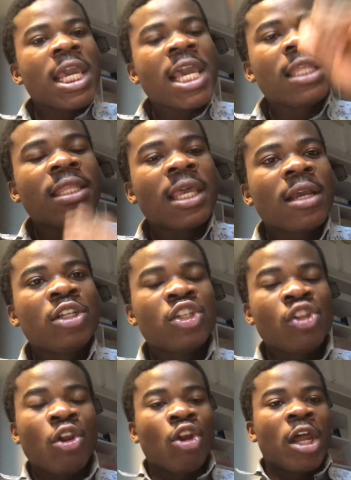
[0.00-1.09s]
in the
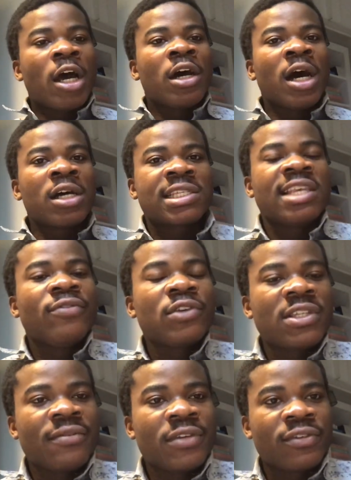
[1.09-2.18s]
civil
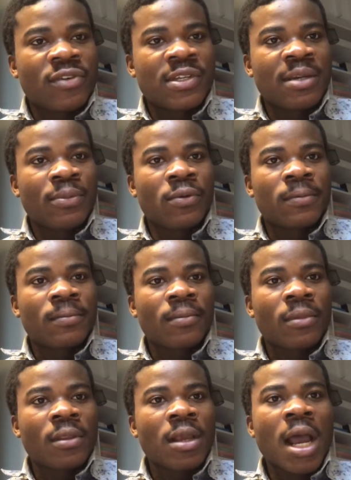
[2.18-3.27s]
service, for example,
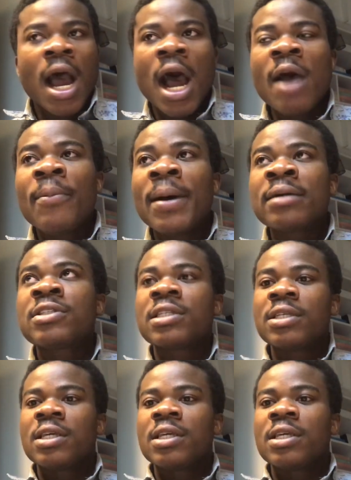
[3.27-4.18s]
how about